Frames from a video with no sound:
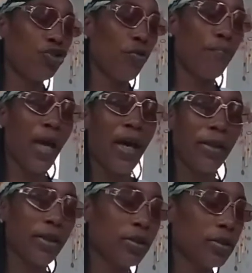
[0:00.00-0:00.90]
you're
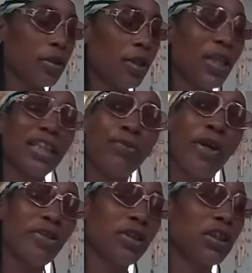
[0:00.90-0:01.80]
balanced. That's
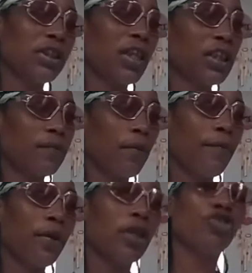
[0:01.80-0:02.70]
why you're successful.
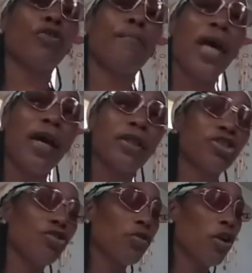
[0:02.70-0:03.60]
Because you're
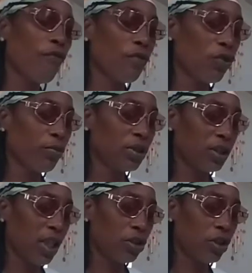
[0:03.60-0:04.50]
balanced. You learn from your
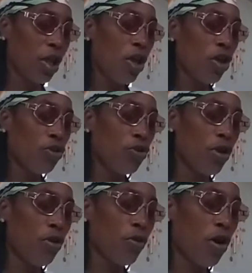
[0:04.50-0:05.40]
mistakes. You
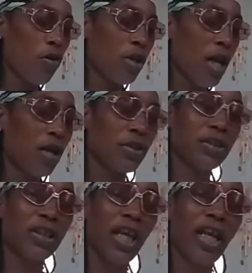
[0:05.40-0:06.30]
don't go down the
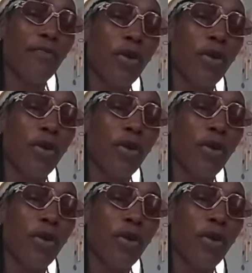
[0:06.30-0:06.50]
same